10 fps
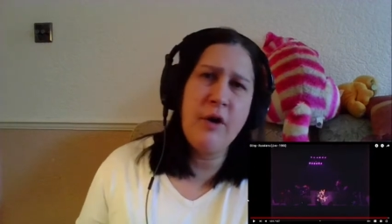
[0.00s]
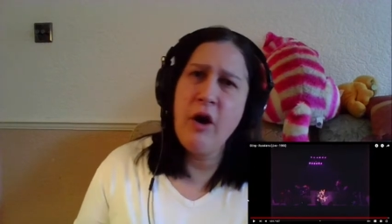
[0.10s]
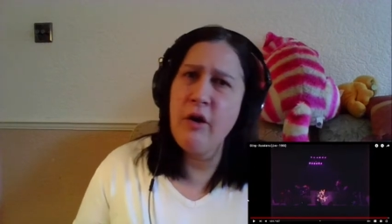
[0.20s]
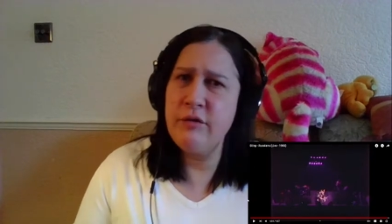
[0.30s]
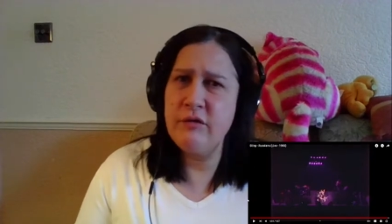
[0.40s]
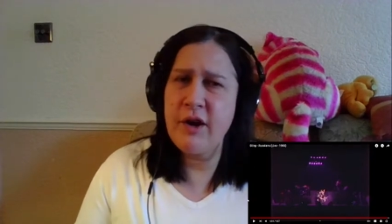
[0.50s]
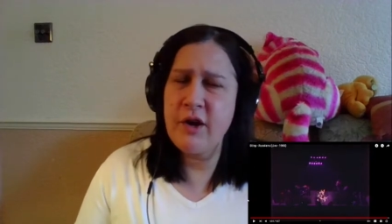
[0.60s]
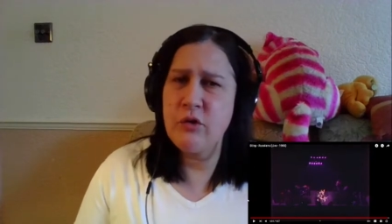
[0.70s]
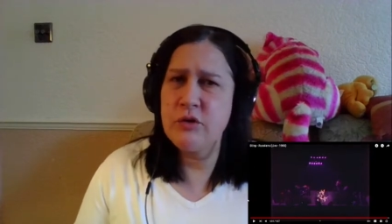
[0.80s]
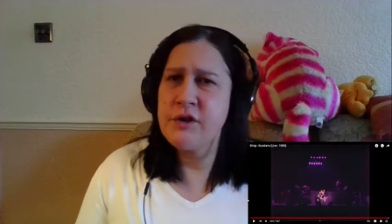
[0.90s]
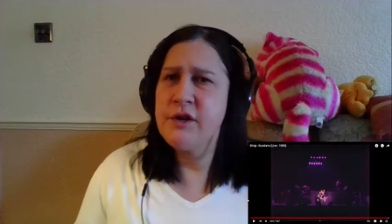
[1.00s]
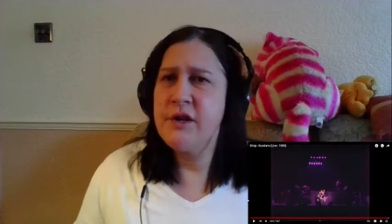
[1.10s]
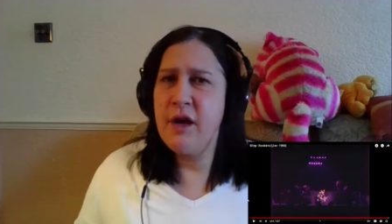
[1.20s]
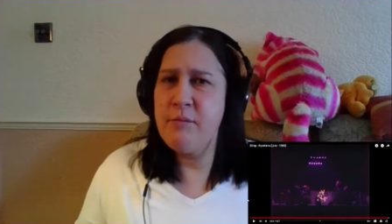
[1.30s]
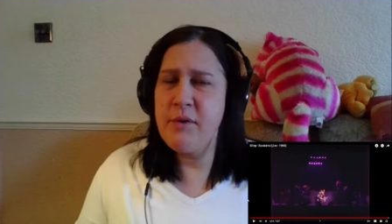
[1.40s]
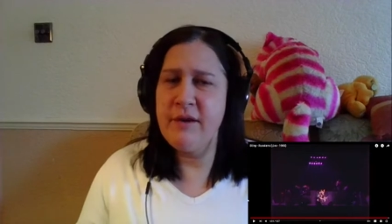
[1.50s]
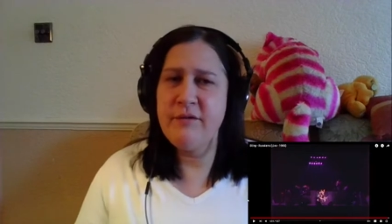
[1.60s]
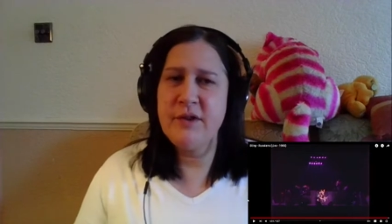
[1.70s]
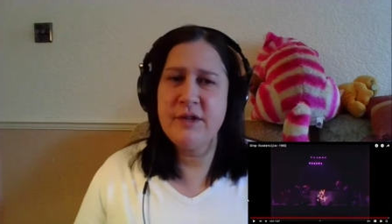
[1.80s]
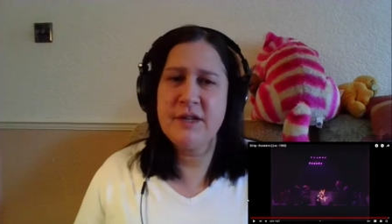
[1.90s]
over record about
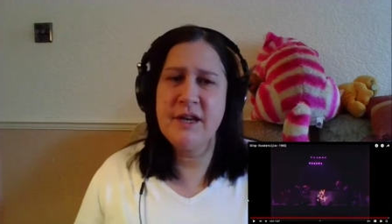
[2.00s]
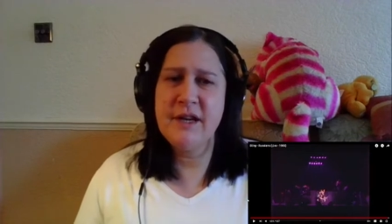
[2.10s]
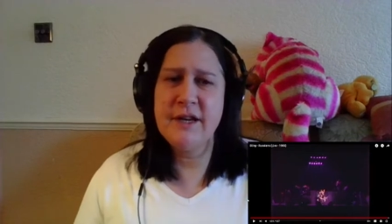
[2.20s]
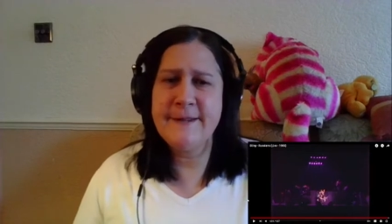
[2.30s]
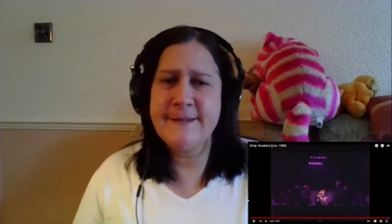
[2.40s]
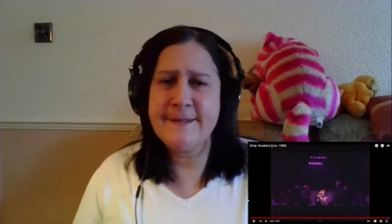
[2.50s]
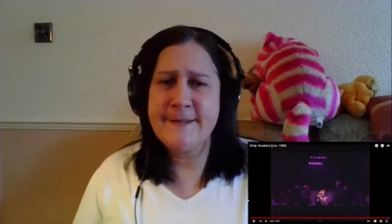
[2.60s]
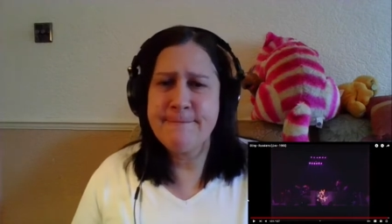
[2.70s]
this. And